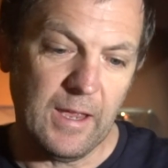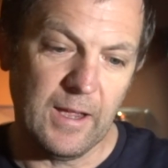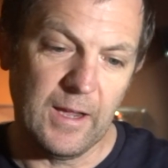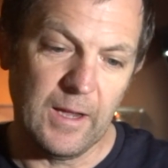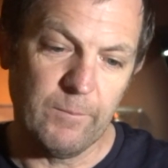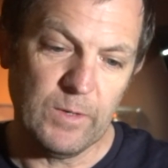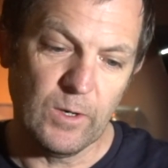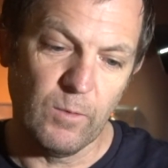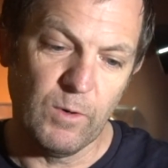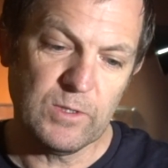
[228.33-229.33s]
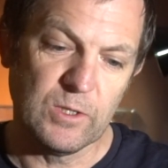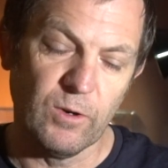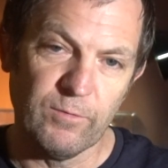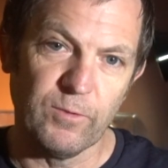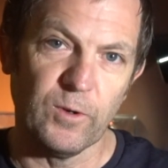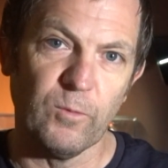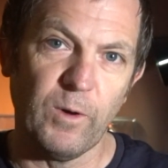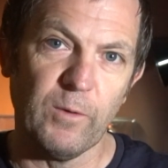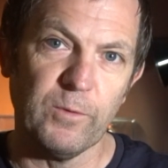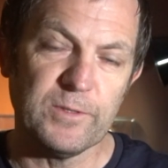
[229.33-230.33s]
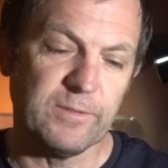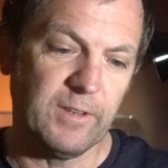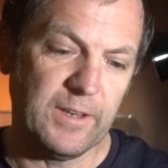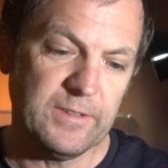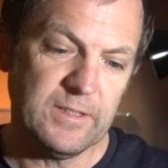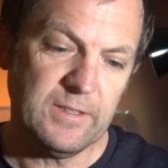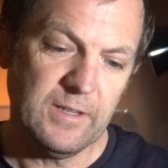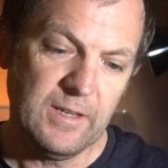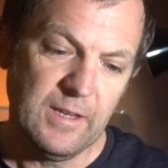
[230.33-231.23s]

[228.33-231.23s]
Most known for Werewolves of London.